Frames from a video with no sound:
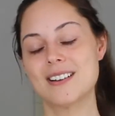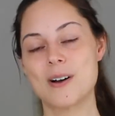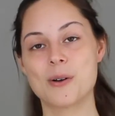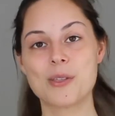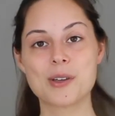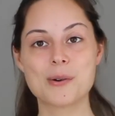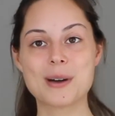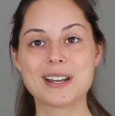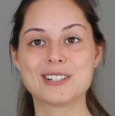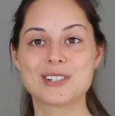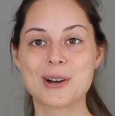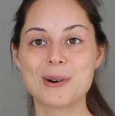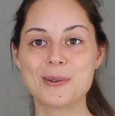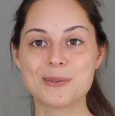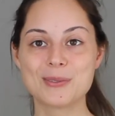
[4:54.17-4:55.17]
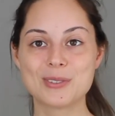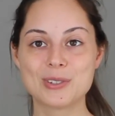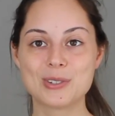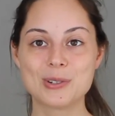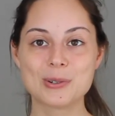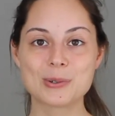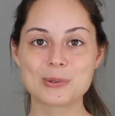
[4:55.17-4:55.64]
although I don't
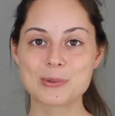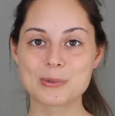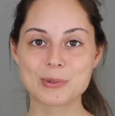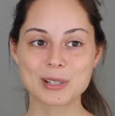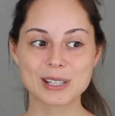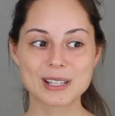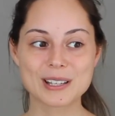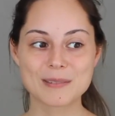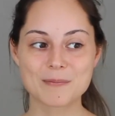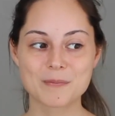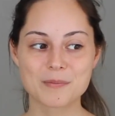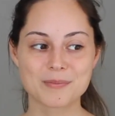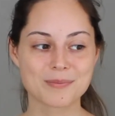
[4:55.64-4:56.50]
do really